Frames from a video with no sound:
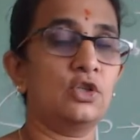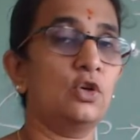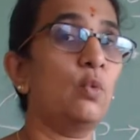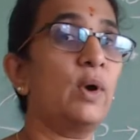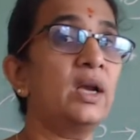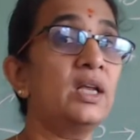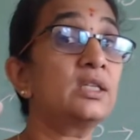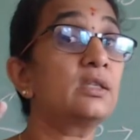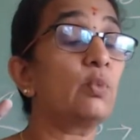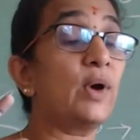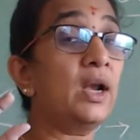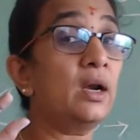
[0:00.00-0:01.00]
So one is
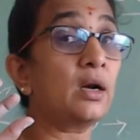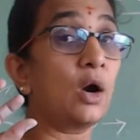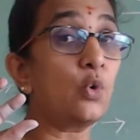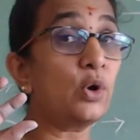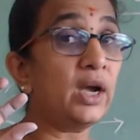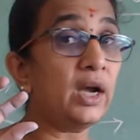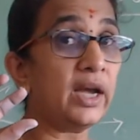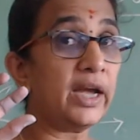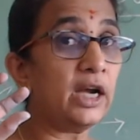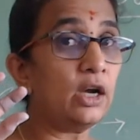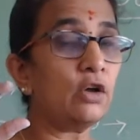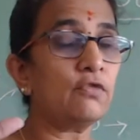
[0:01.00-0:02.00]
one rounded
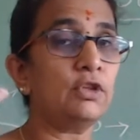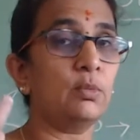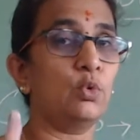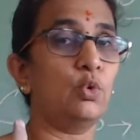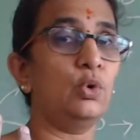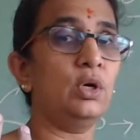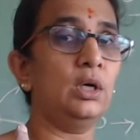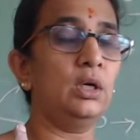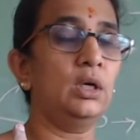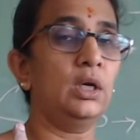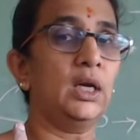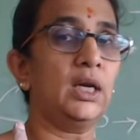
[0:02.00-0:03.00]
end of the bone
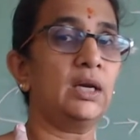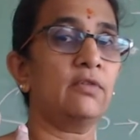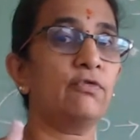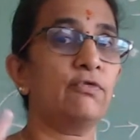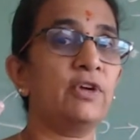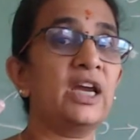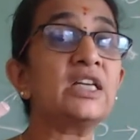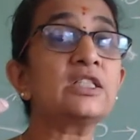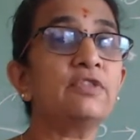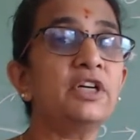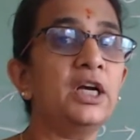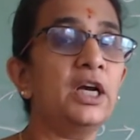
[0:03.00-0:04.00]

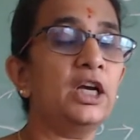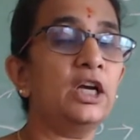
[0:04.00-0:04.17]
gets fitted